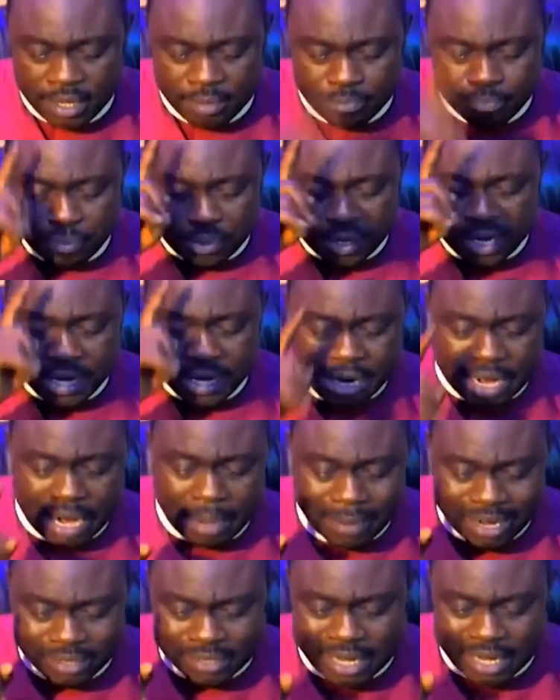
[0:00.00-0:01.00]
Pray
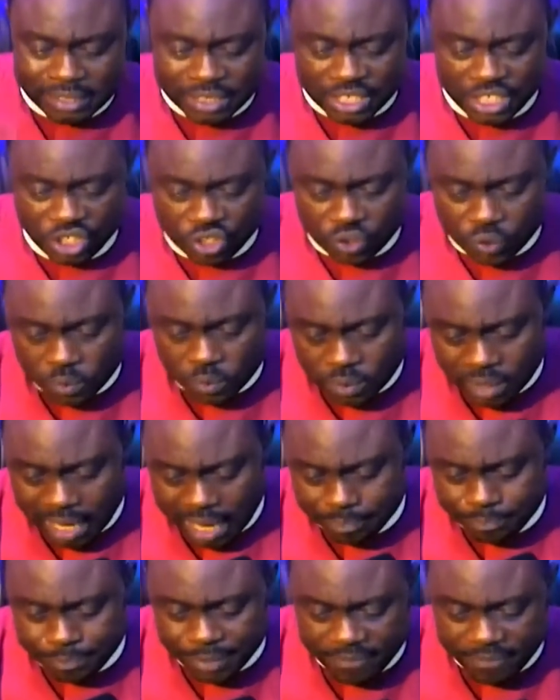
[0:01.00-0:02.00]
about that issue
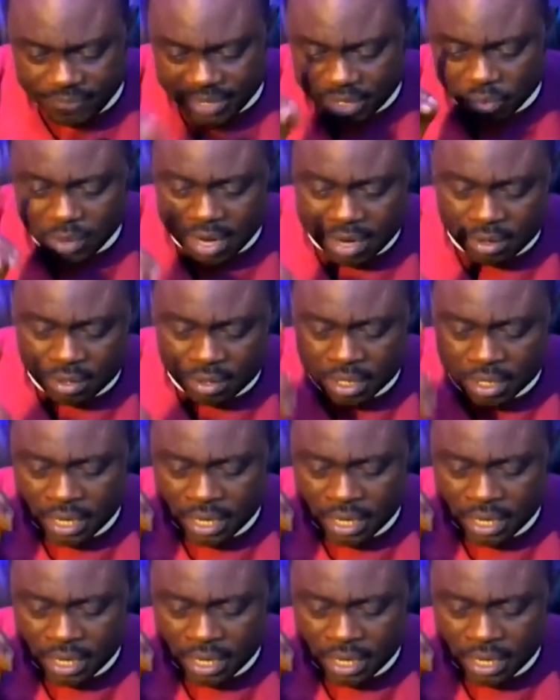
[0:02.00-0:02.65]
and pray very well.